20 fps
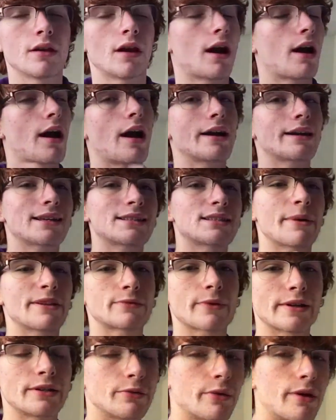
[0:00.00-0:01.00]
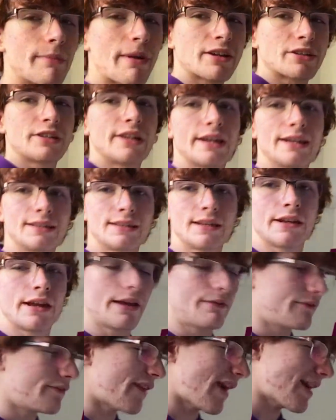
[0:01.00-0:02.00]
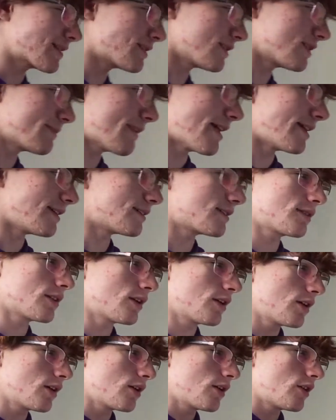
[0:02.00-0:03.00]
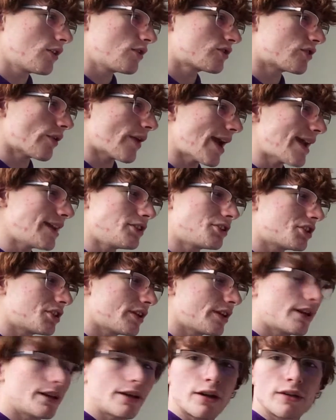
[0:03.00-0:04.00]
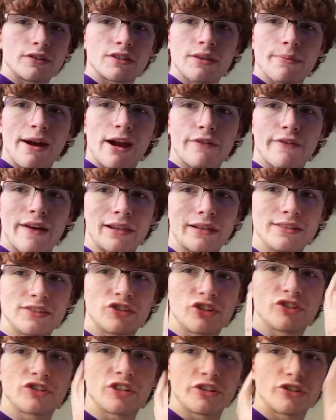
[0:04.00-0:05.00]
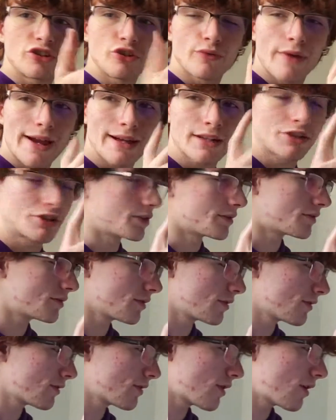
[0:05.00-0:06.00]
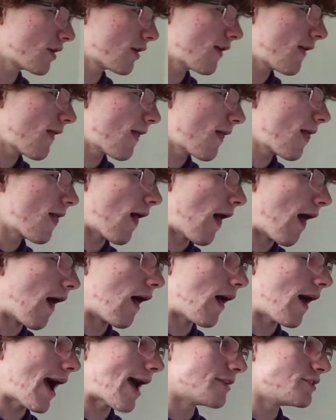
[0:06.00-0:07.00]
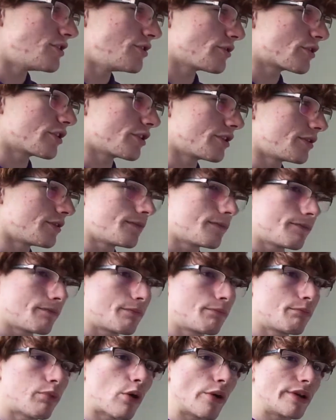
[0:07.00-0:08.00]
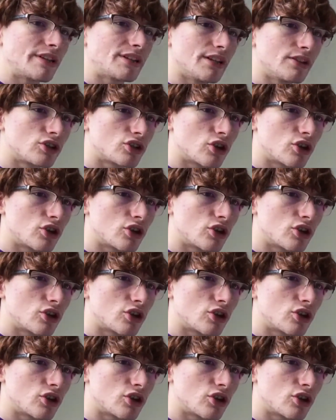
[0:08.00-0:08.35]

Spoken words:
I guess the best way to imagine it is in vector space. So H to the power of L is just a direction, and you can point it